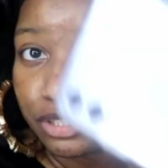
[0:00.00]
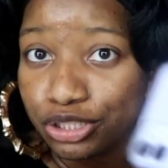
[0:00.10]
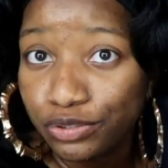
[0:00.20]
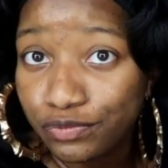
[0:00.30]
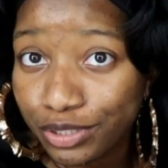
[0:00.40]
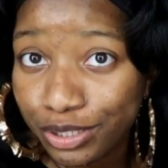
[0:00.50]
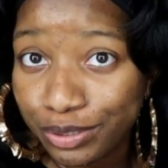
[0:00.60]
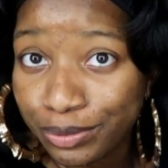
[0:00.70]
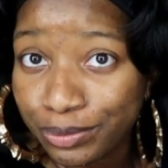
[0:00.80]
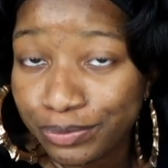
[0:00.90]
for the new
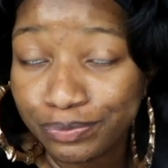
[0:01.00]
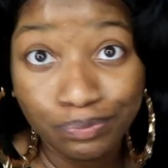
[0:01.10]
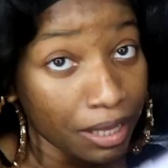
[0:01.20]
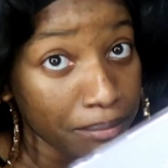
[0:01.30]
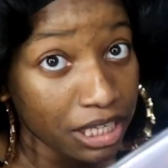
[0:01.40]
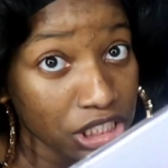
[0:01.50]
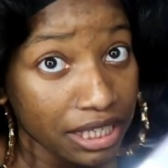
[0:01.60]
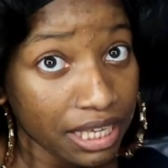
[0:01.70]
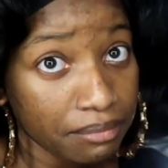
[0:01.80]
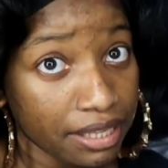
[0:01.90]
phone. That
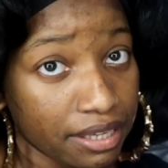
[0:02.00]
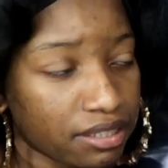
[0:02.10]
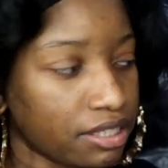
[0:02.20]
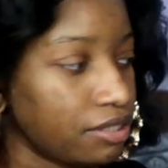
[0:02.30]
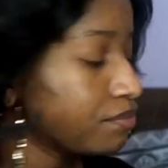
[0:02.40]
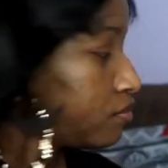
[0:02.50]
paycheck came in handy.